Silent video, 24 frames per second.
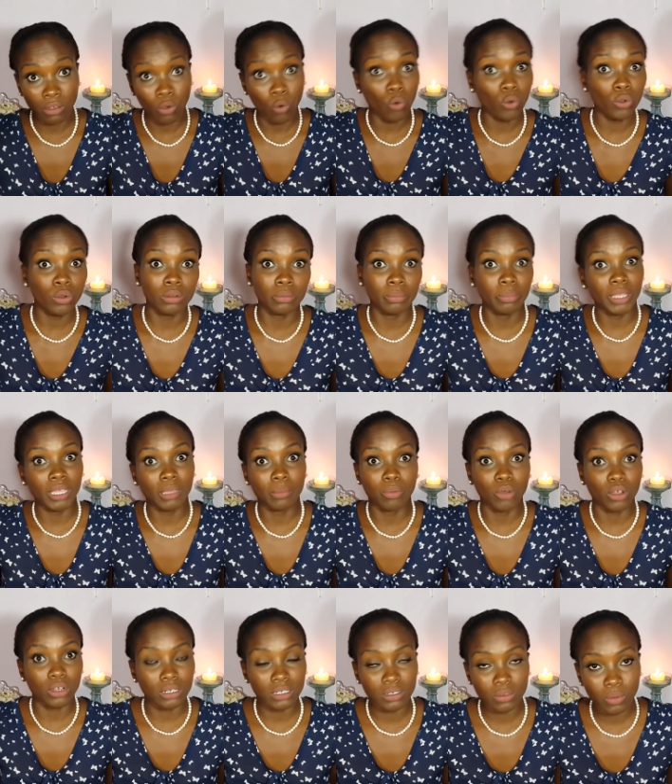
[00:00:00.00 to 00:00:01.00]
whole big bottle
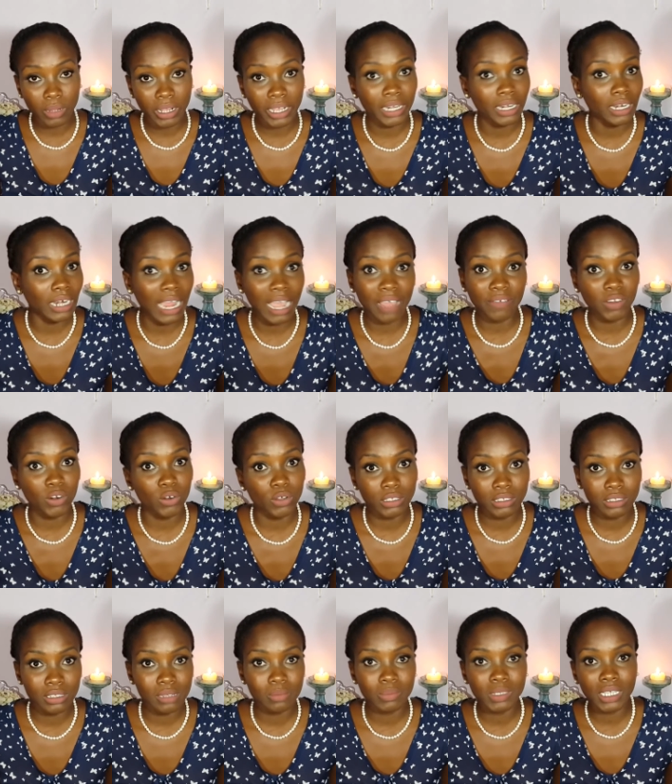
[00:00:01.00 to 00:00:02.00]
of wine and have it all to
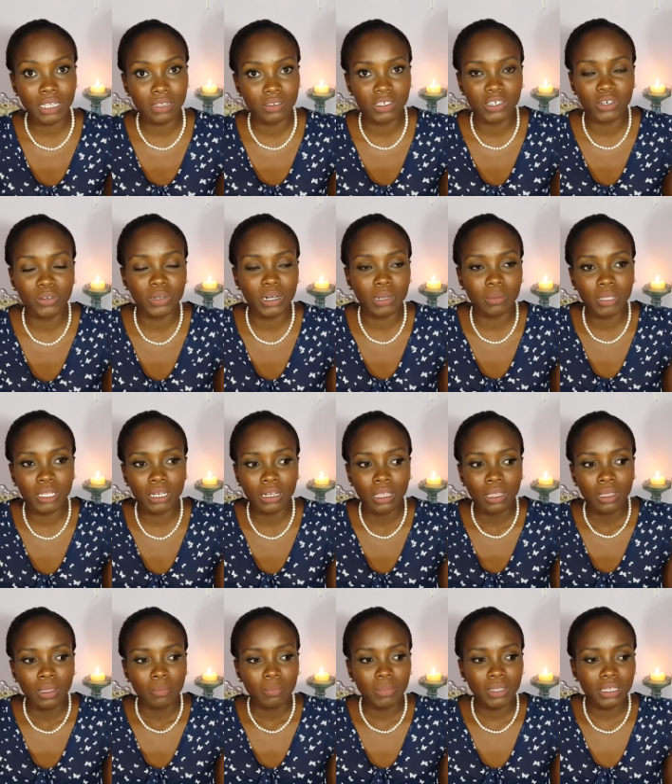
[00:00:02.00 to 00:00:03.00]
themselves, you know what I mean?
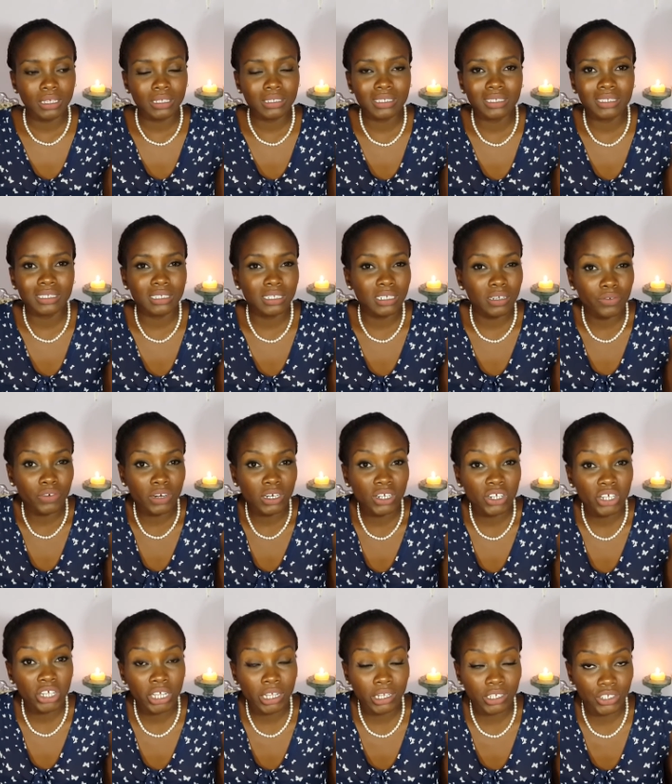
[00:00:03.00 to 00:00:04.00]
Because it's a different
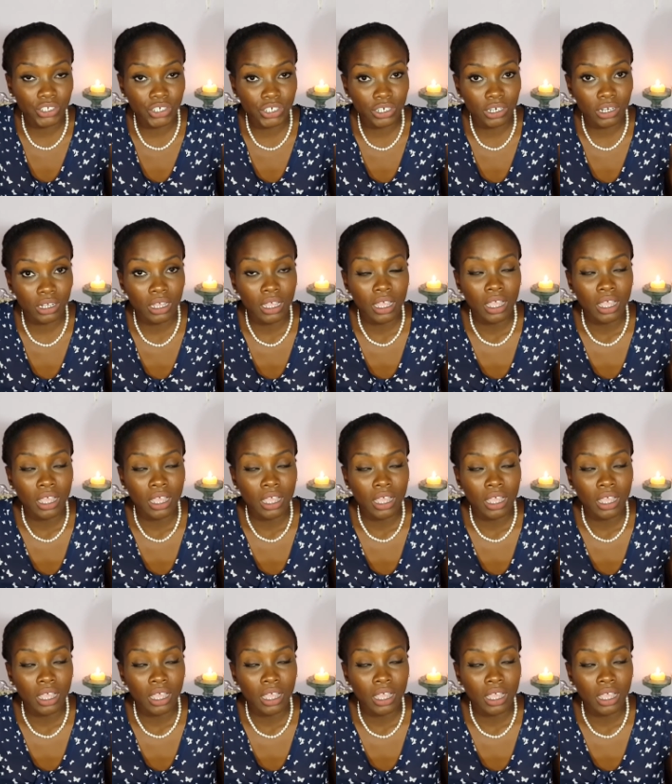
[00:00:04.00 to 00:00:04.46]
culture.